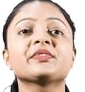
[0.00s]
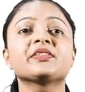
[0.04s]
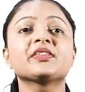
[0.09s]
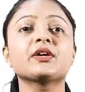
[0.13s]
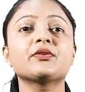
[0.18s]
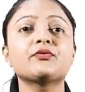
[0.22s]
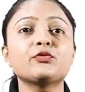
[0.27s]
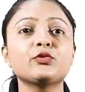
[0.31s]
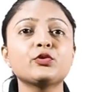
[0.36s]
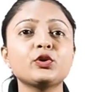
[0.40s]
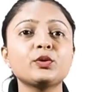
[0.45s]

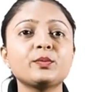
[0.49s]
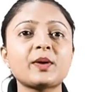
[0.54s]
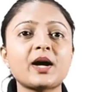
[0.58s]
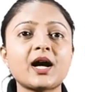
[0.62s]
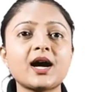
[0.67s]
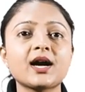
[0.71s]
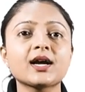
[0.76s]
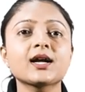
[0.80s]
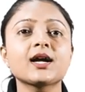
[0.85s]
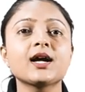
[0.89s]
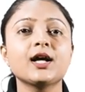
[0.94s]
The wool
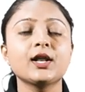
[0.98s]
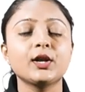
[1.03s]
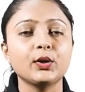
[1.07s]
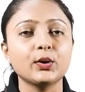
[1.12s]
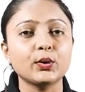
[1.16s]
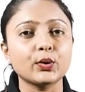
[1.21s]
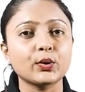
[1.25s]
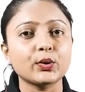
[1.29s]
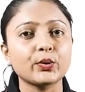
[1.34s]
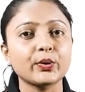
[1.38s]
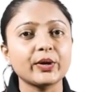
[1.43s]
mark
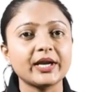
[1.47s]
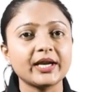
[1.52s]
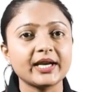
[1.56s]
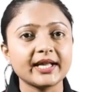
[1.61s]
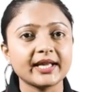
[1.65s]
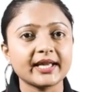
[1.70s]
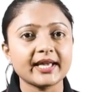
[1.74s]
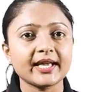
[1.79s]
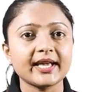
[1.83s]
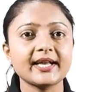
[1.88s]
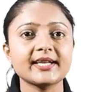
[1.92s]
logo
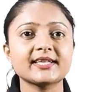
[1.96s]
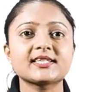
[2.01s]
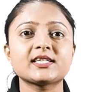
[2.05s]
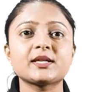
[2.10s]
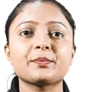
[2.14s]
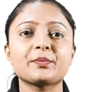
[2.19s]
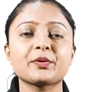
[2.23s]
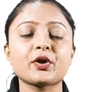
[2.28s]
indicates the